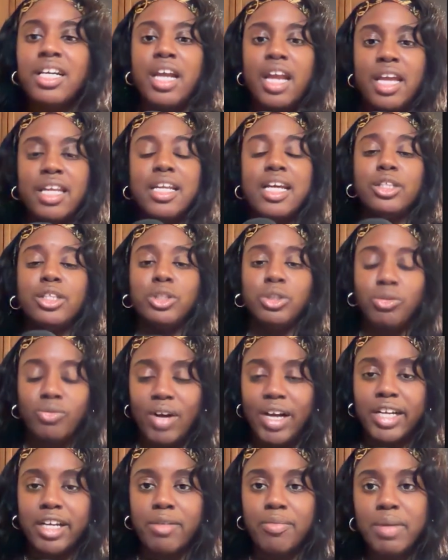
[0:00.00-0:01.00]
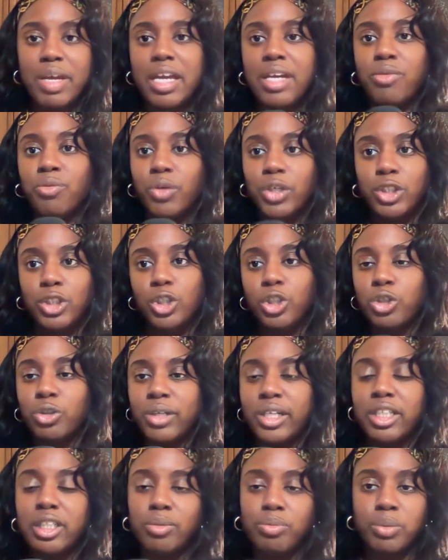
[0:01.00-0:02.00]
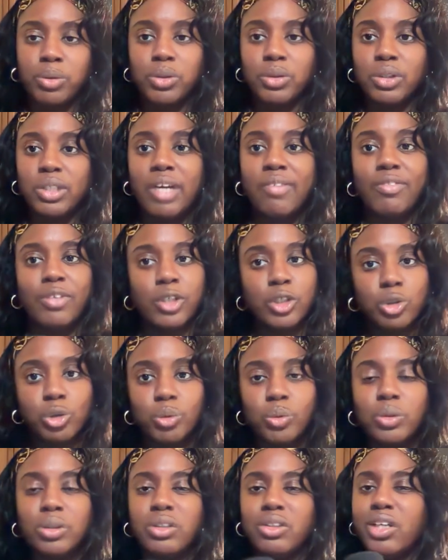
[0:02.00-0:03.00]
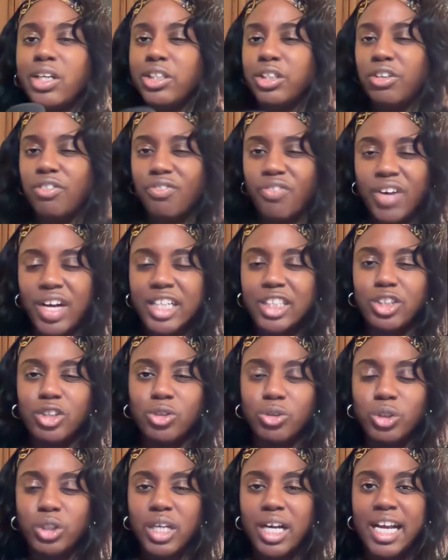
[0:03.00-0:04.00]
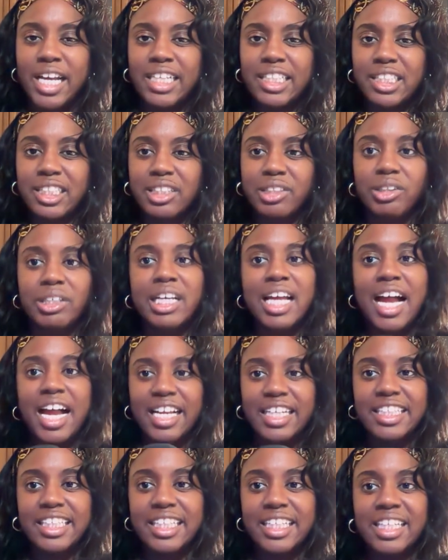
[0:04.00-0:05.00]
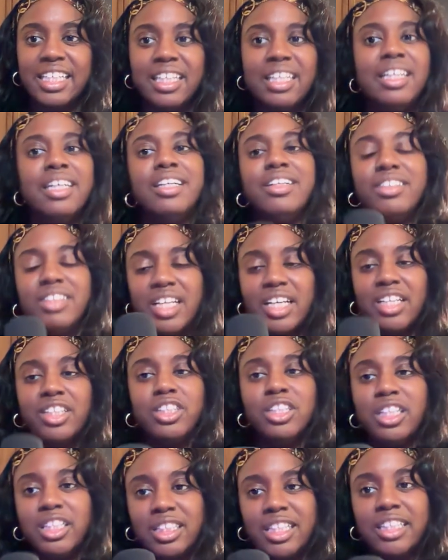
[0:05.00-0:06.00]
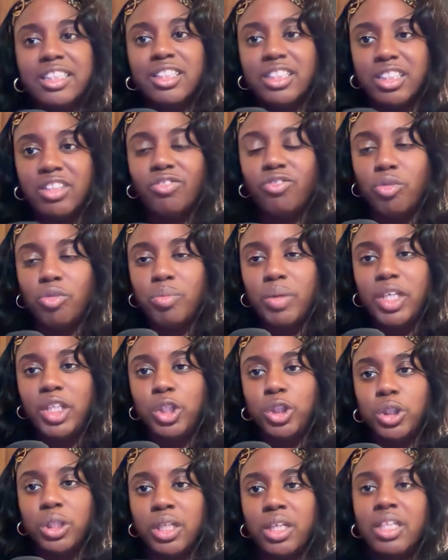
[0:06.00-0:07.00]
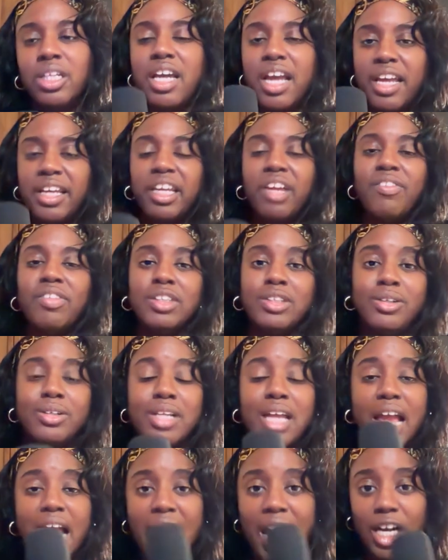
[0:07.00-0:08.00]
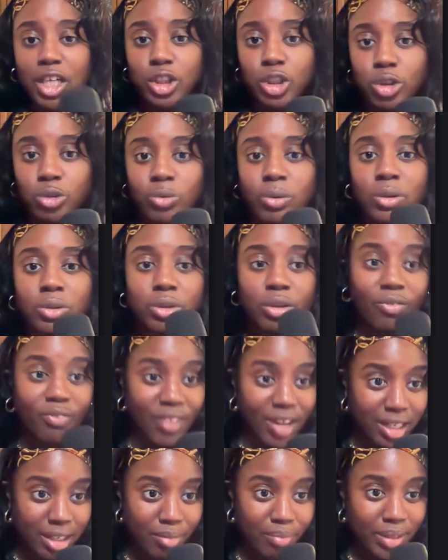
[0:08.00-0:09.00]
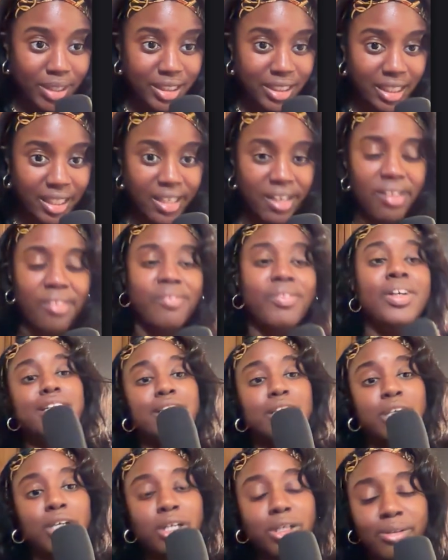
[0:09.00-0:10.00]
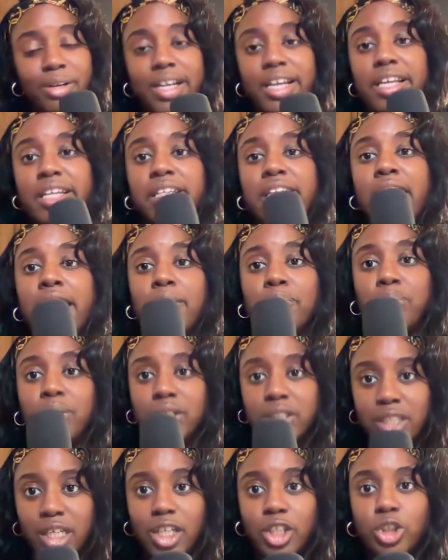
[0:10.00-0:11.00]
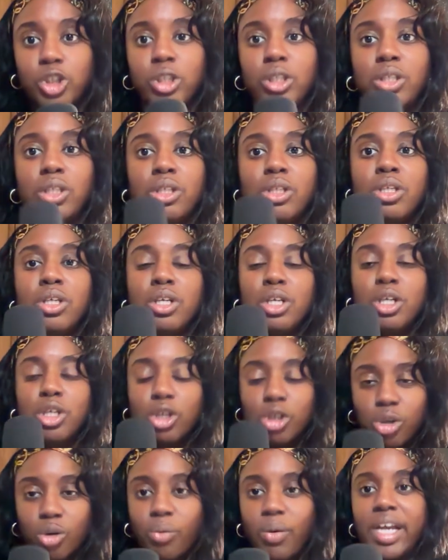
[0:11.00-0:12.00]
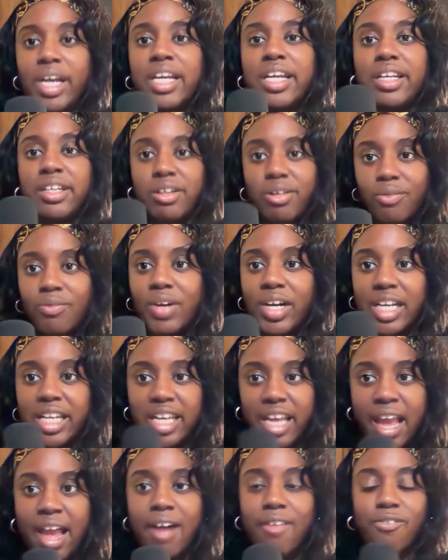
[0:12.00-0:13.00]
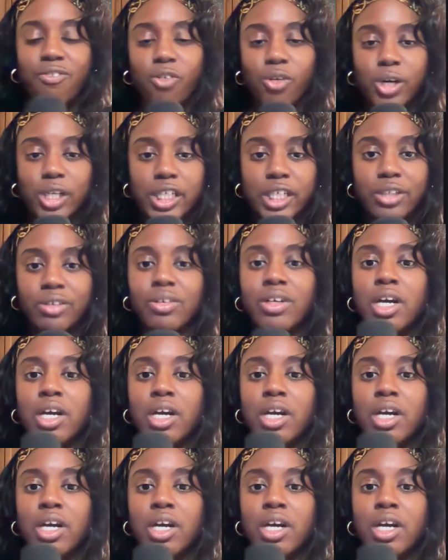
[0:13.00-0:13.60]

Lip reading: And I do recommend once you create the prototype for a tool and you fine tune your idea, then you could take this information and give it to an actual development team to create a production grade ready app for you.